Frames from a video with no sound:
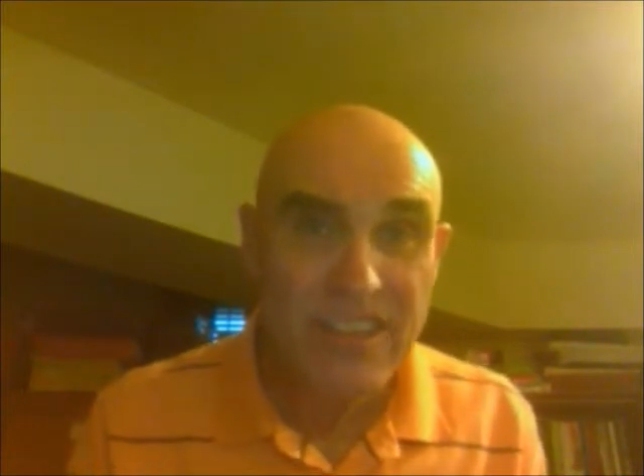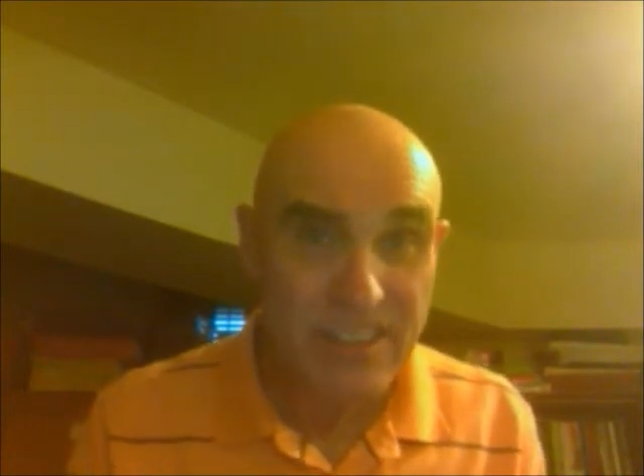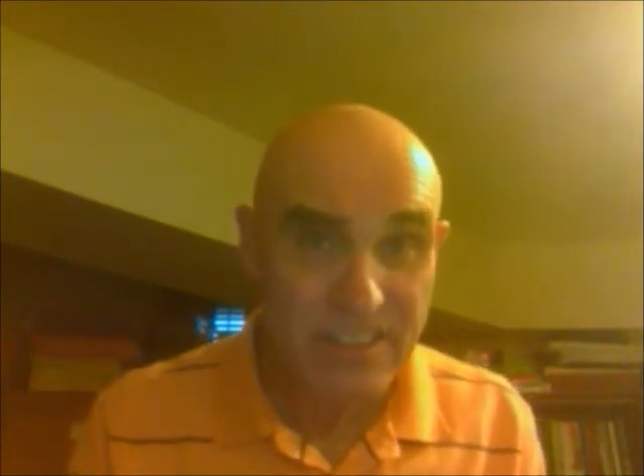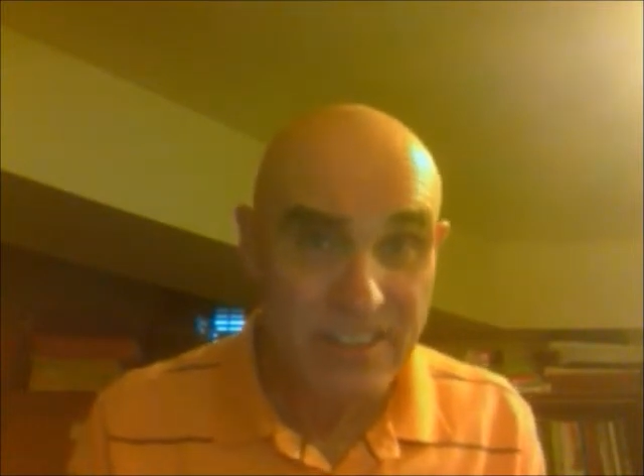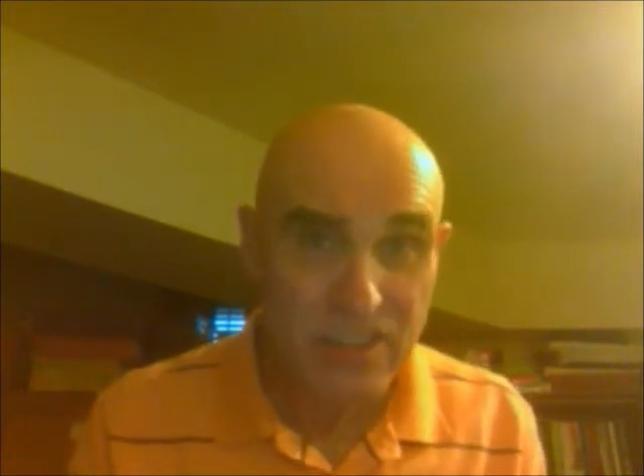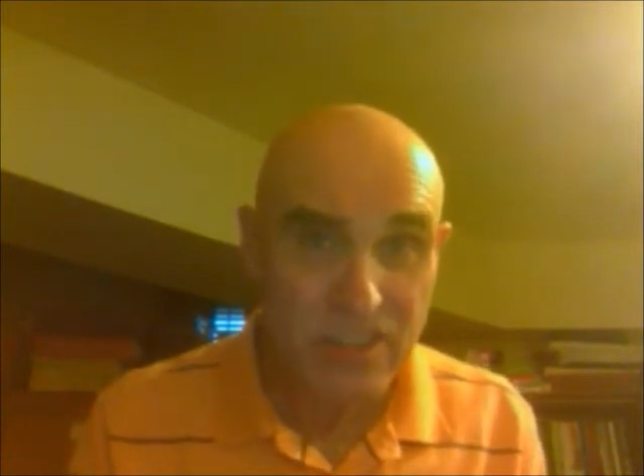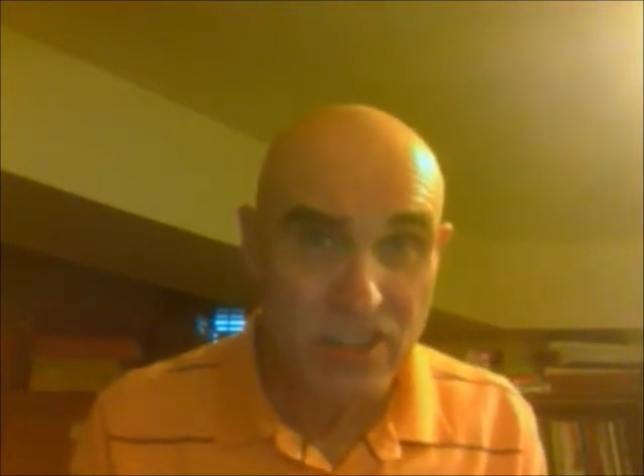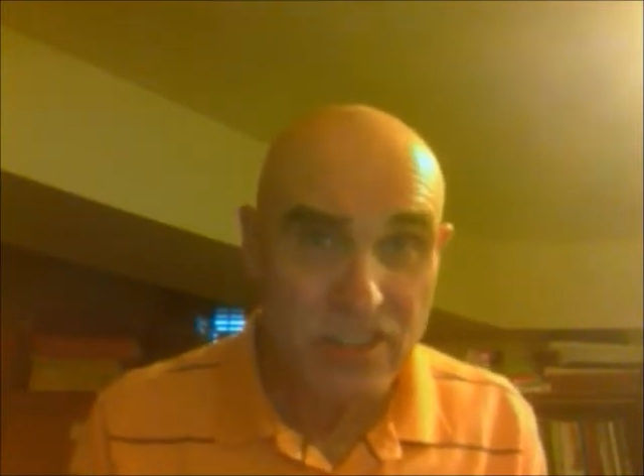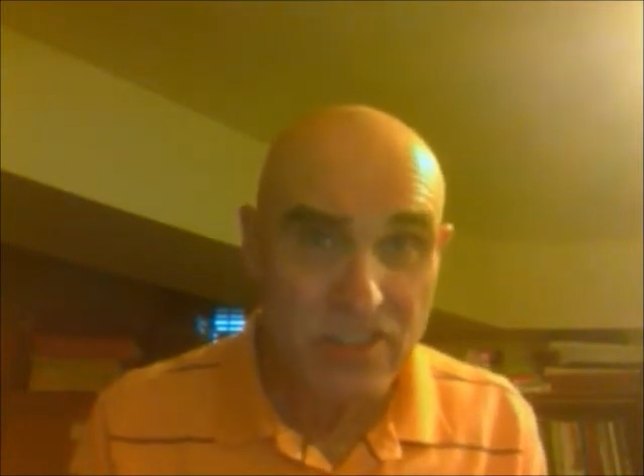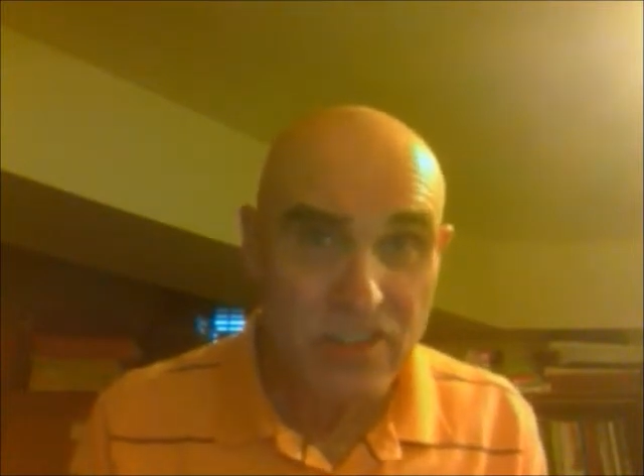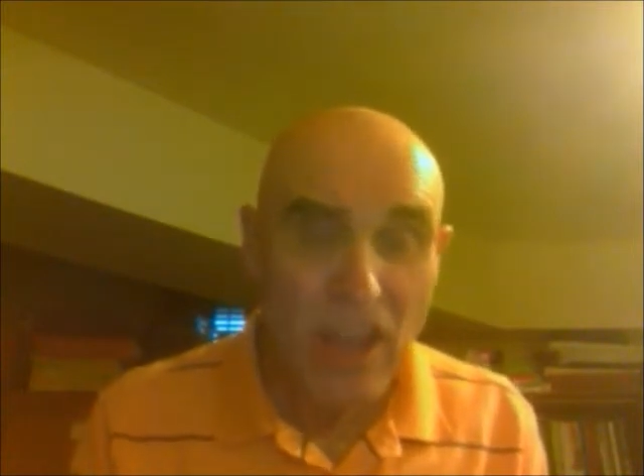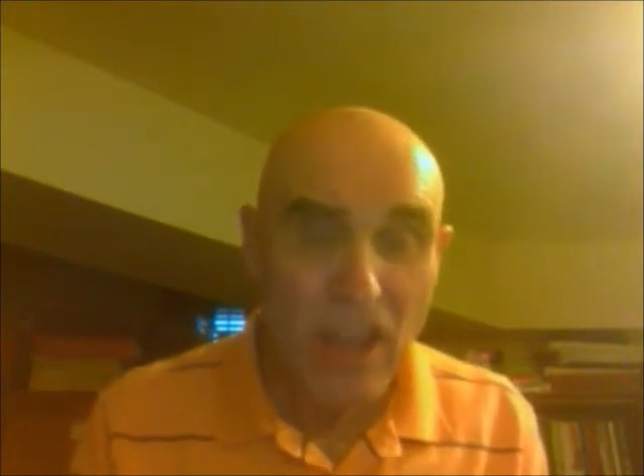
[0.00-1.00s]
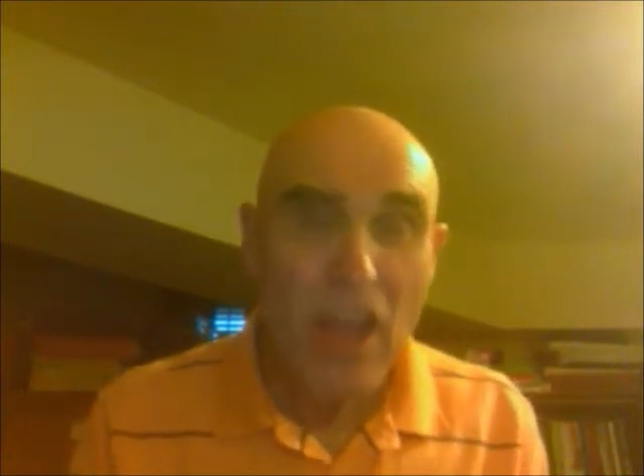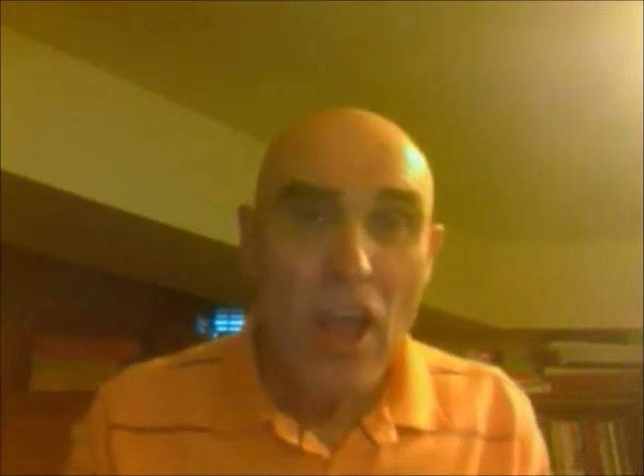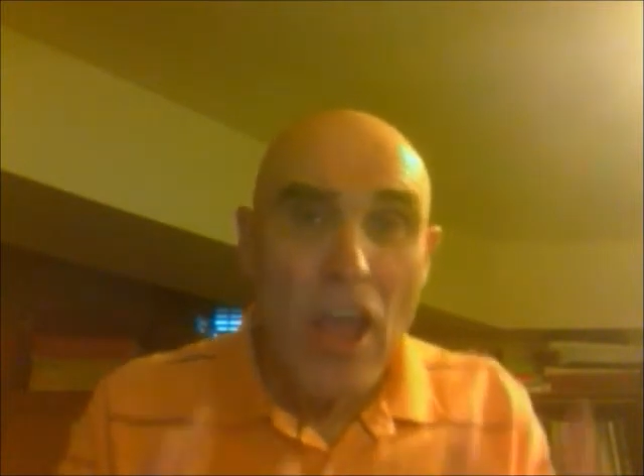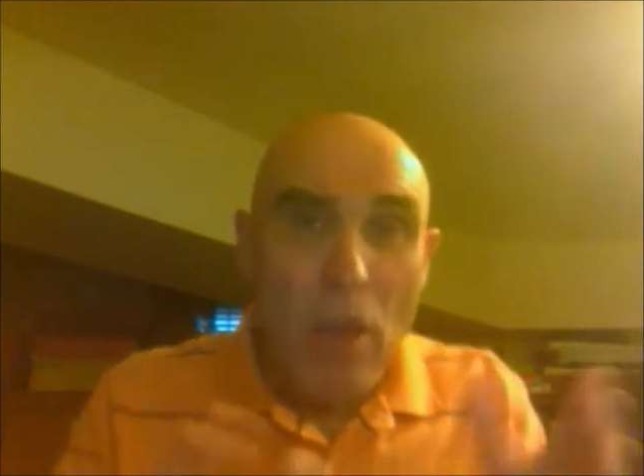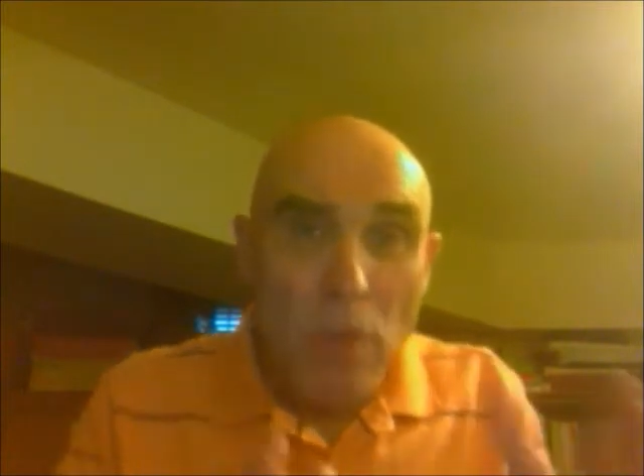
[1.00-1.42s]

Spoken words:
decisions.